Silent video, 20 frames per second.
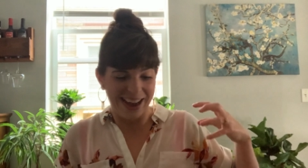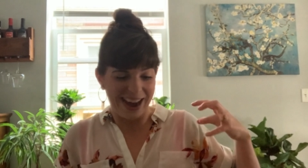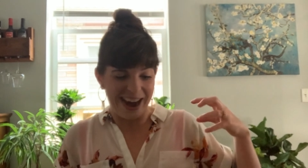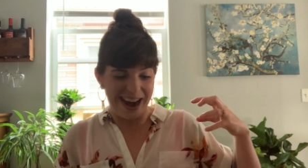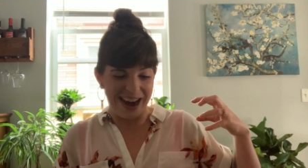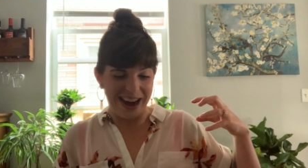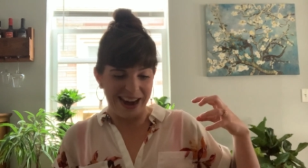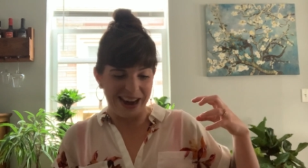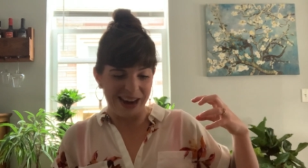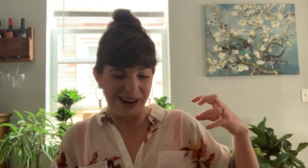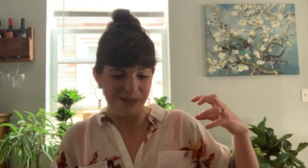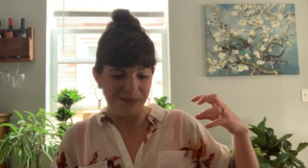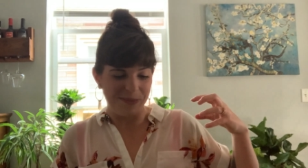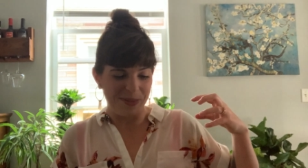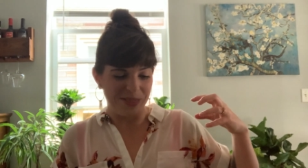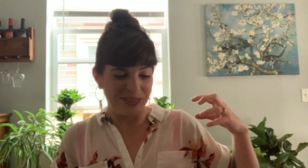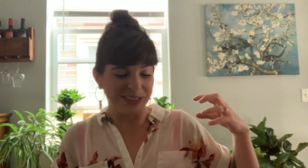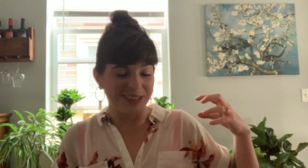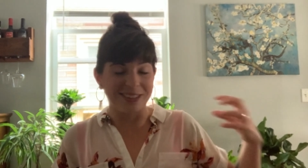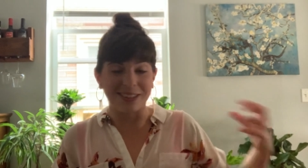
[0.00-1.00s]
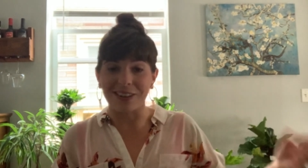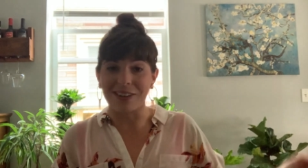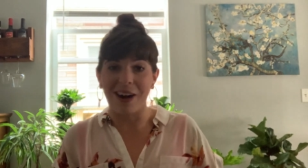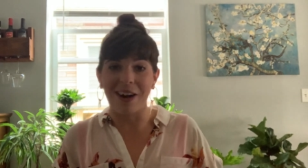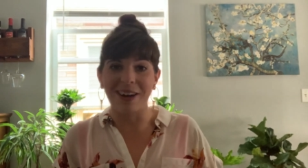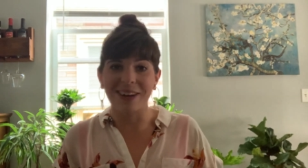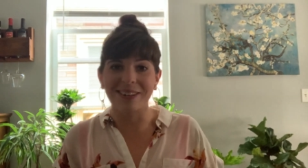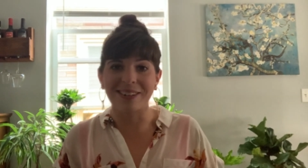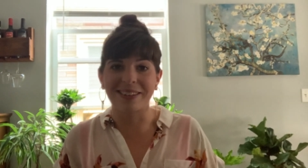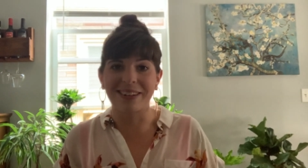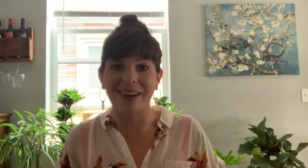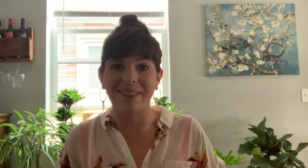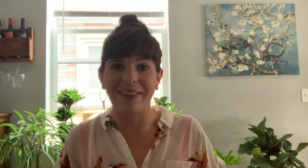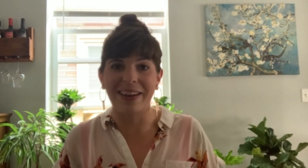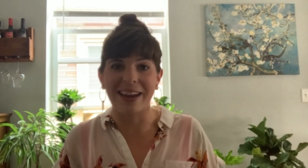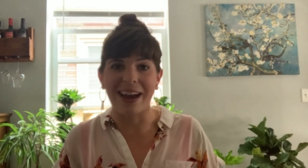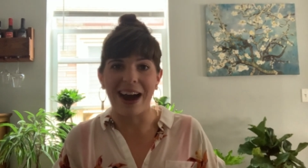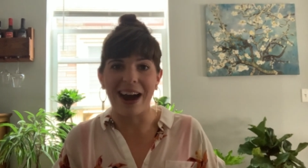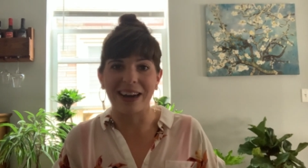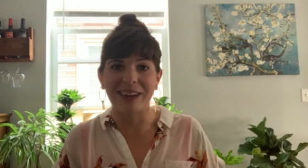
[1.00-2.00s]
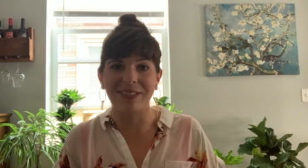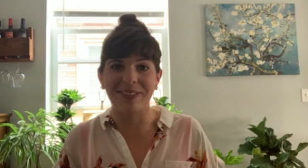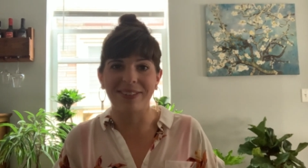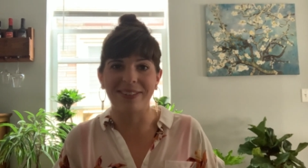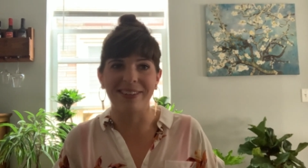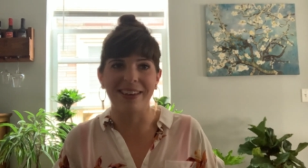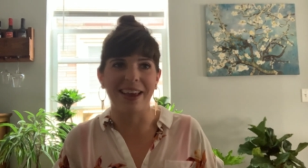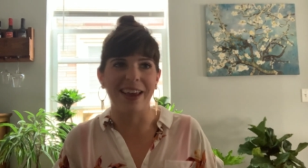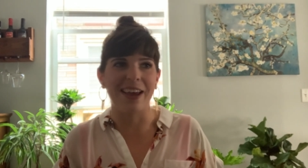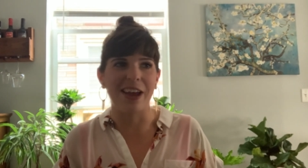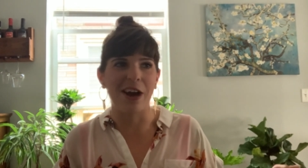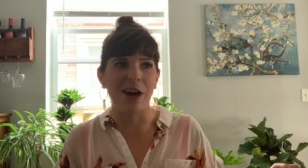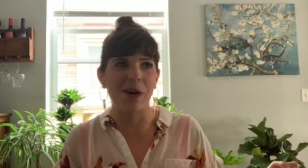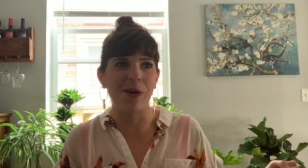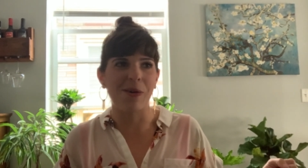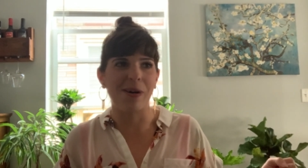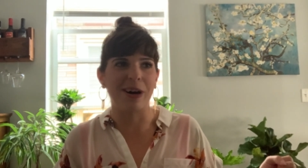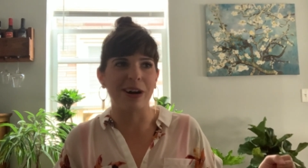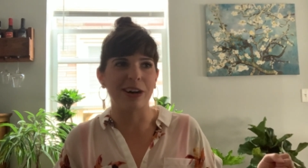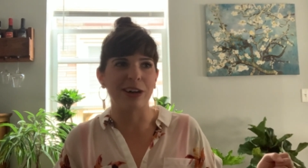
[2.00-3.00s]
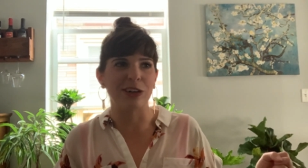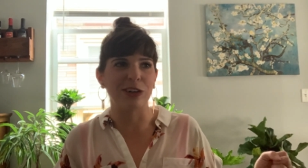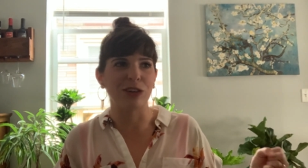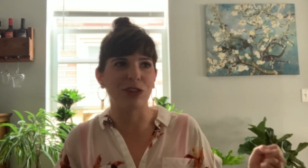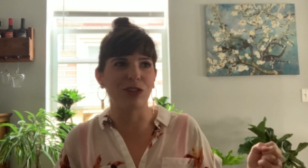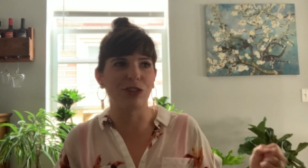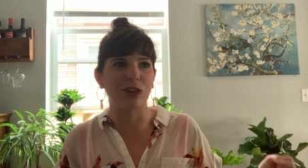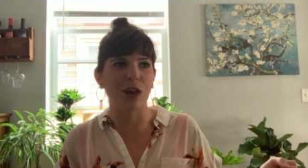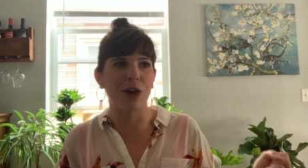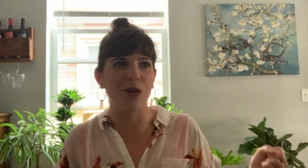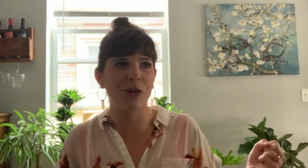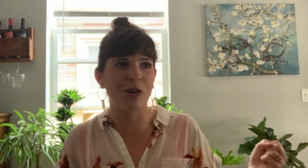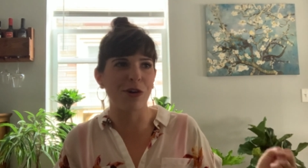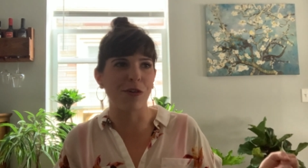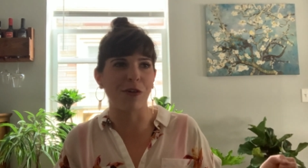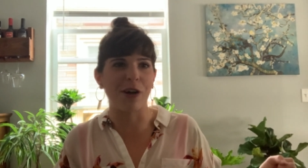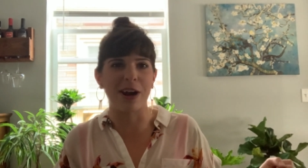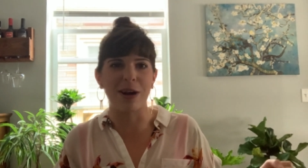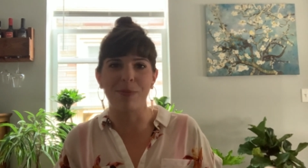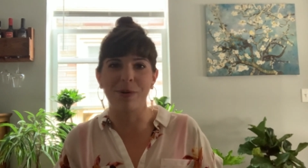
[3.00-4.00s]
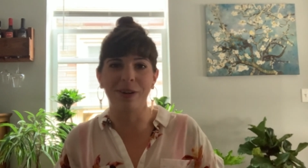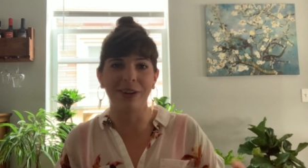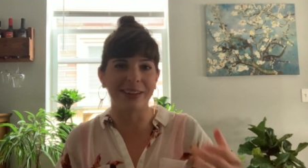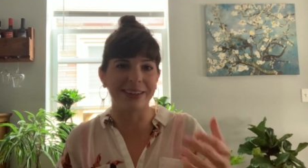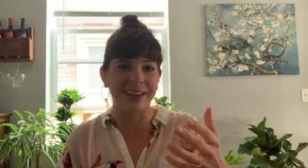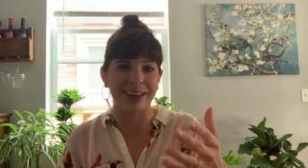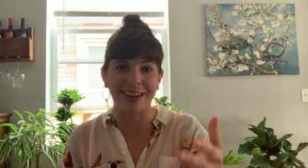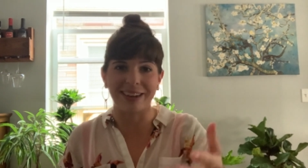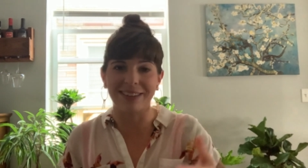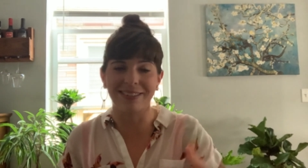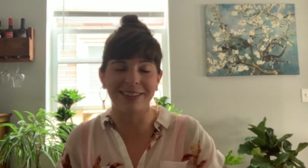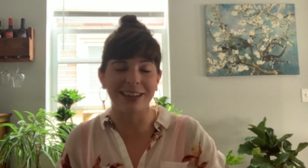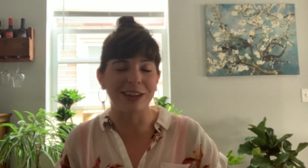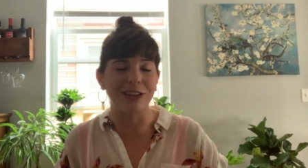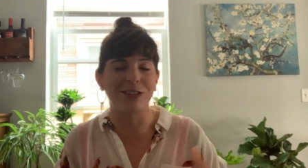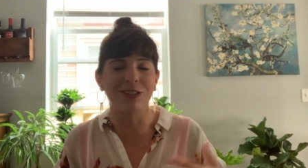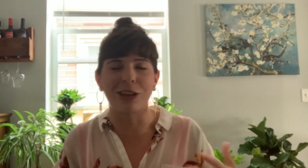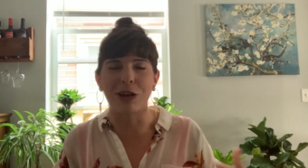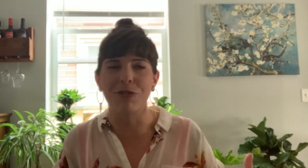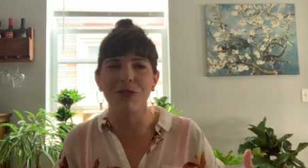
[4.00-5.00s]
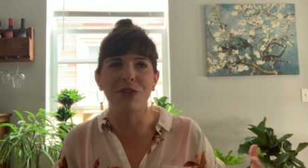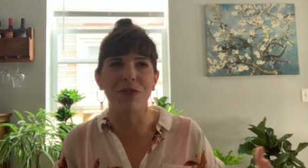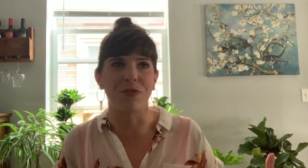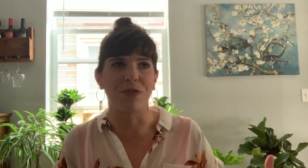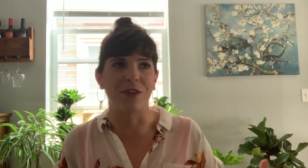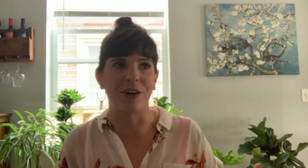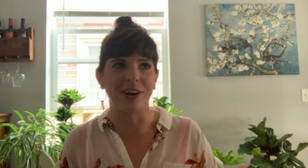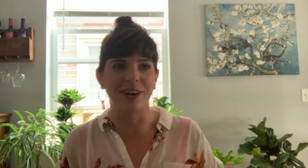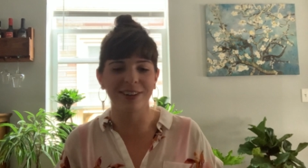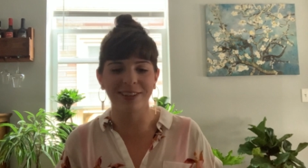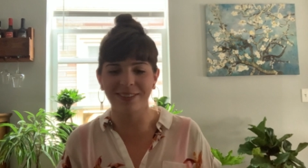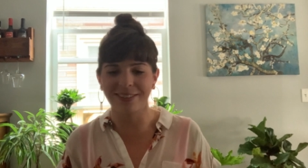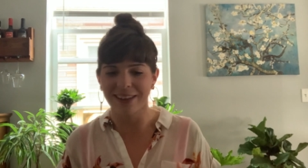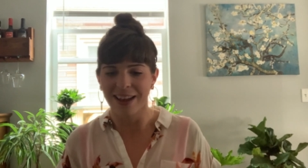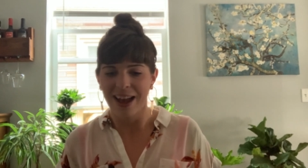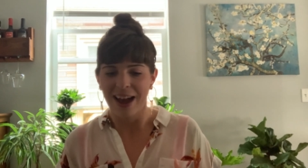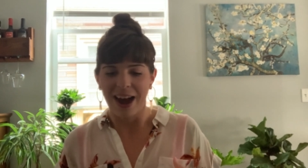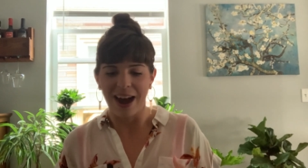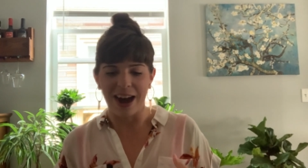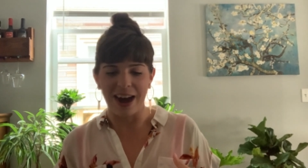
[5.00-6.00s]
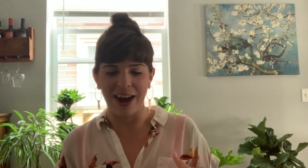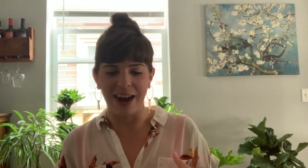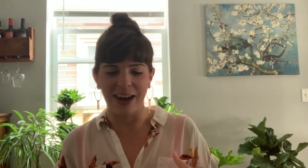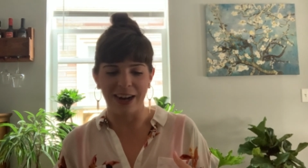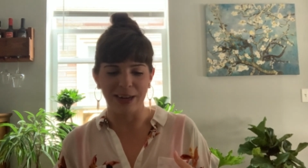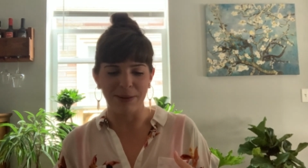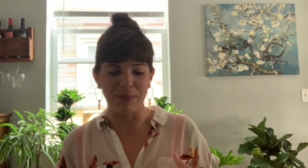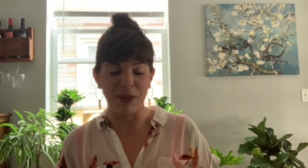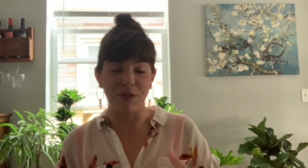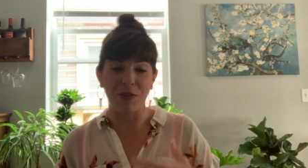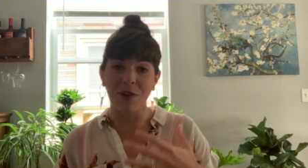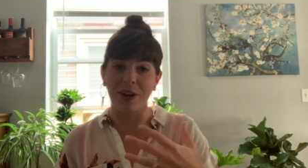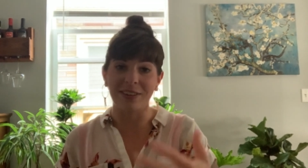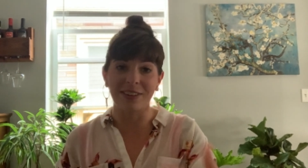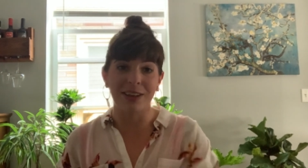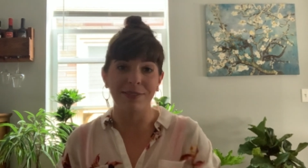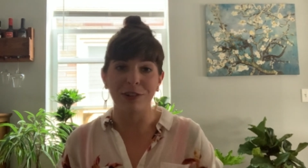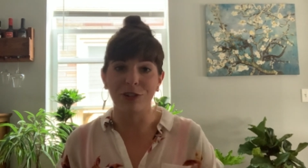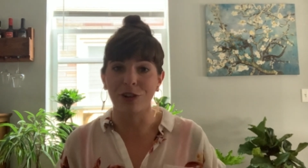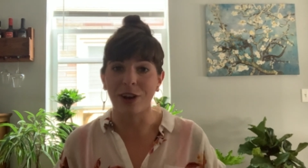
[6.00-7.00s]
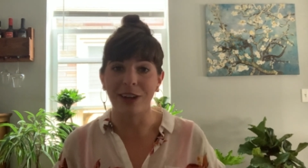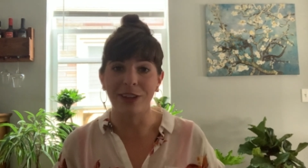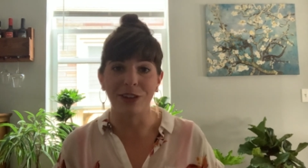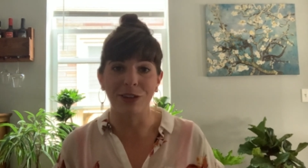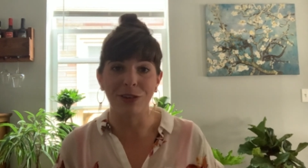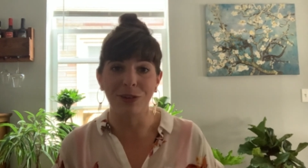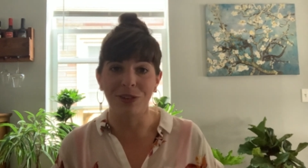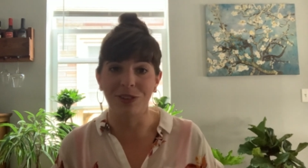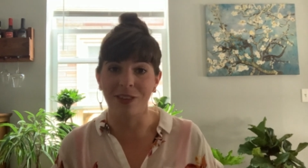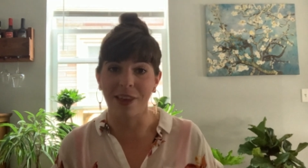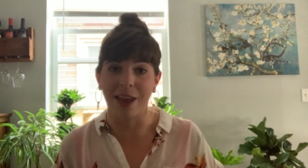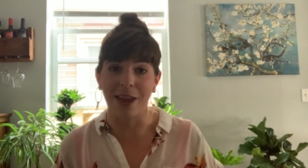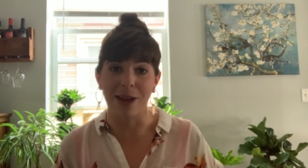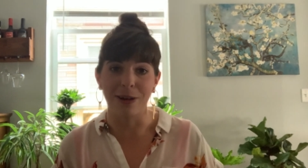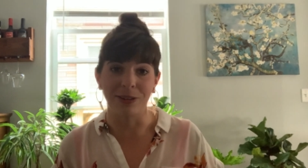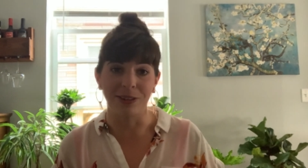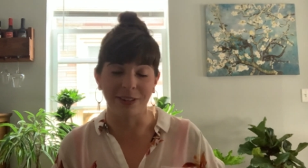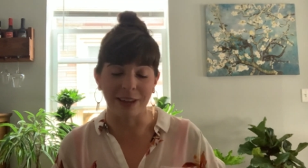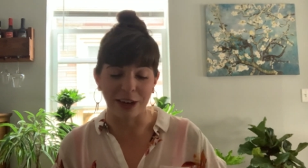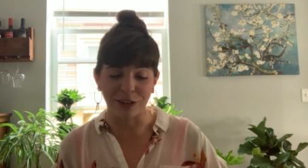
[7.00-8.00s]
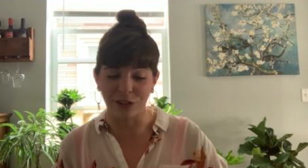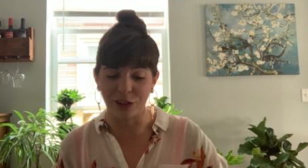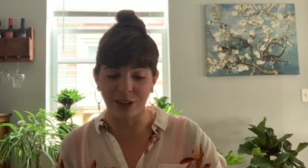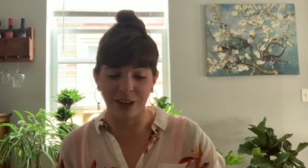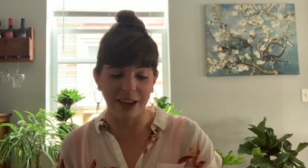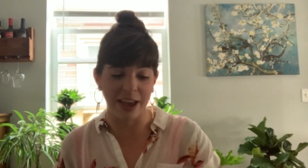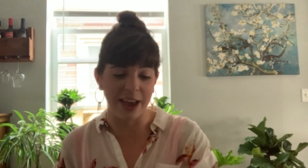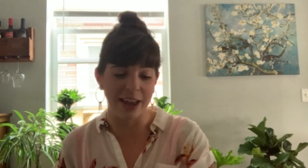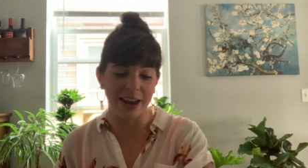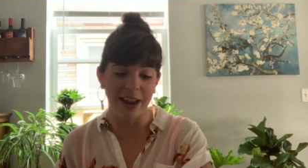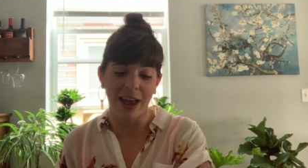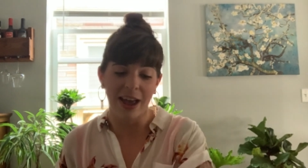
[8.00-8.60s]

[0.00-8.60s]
The cigars coming out of CAO are so incredible and, like I said, so diverse. If you guys haven't tried the new CAO session yet,